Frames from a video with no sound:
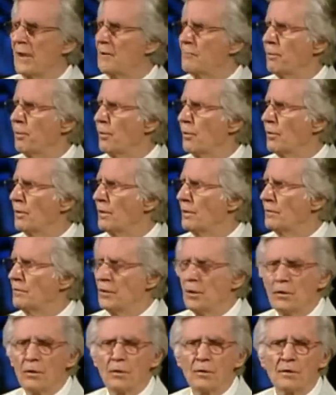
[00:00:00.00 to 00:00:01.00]
outpouring,
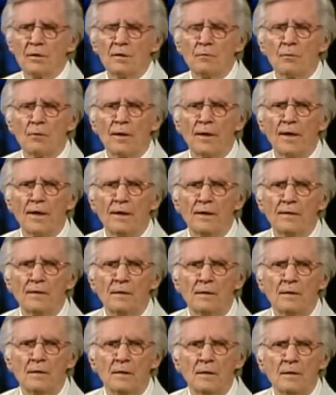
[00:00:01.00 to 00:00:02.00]
the early rain.